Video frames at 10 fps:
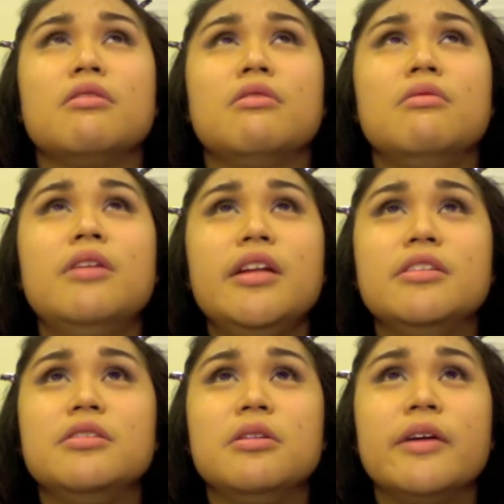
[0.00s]
What
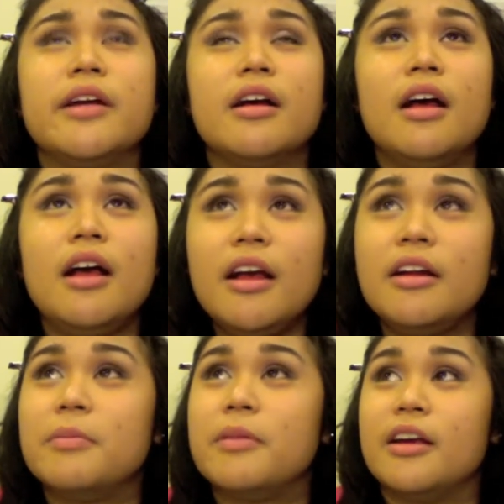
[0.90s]
is going on
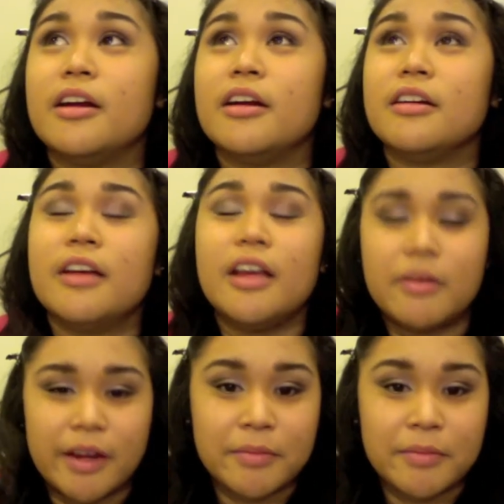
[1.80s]
up there? Anyway,